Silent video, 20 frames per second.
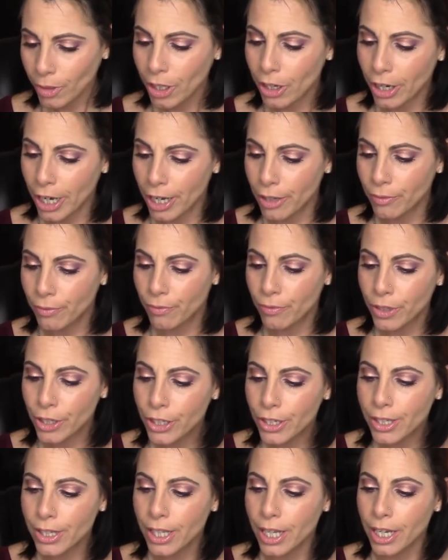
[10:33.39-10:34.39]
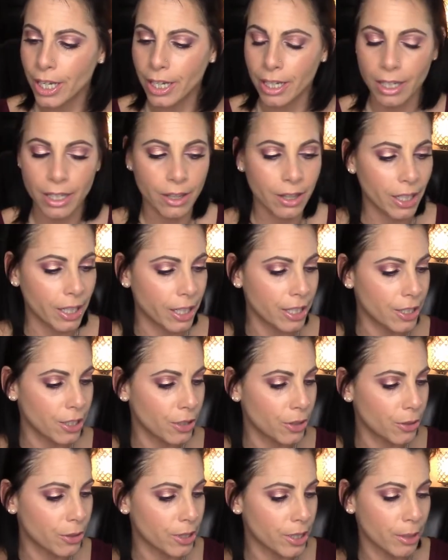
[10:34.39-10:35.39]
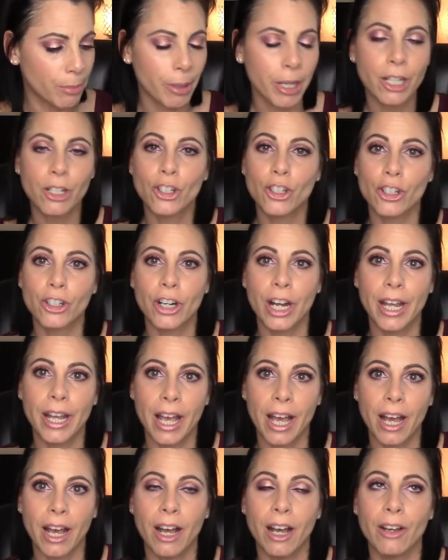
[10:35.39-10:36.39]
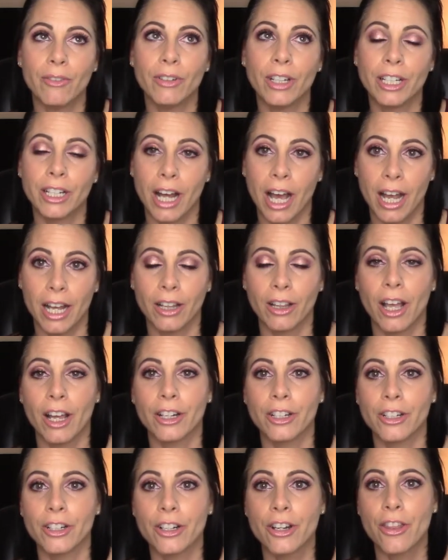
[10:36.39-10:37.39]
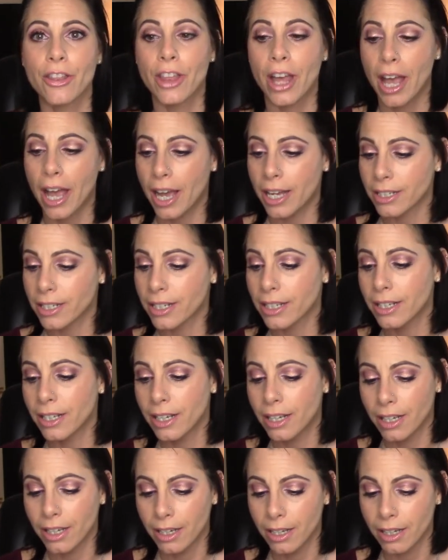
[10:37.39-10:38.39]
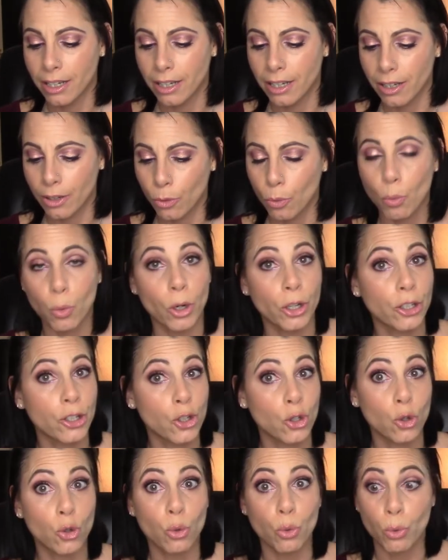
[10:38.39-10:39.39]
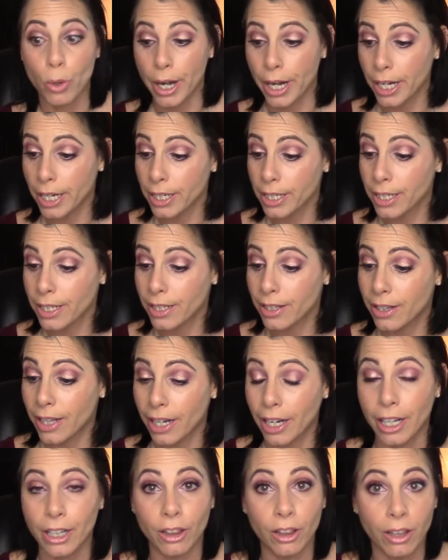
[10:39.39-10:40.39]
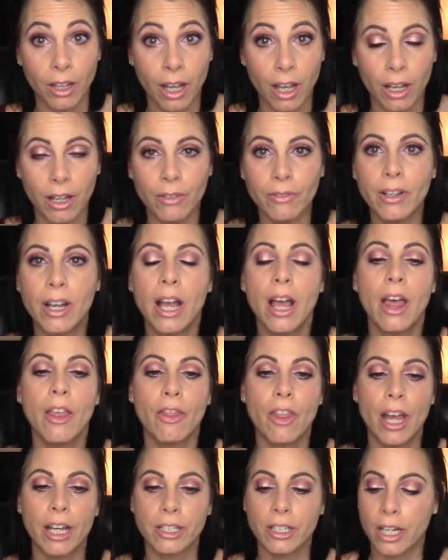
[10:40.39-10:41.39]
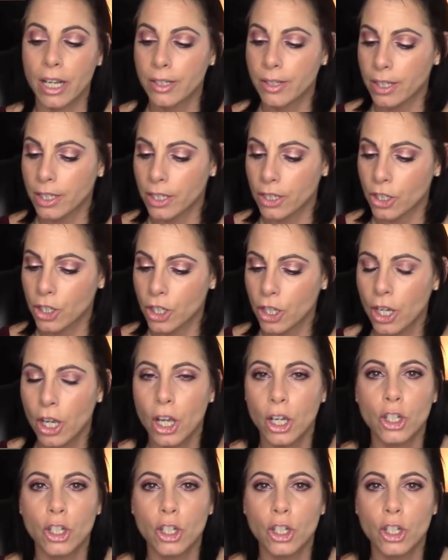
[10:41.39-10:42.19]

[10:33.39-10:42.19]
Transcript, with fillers: Alright, first thing that I do is I make sure I have an eyeliner that works great, that I love, that doesn't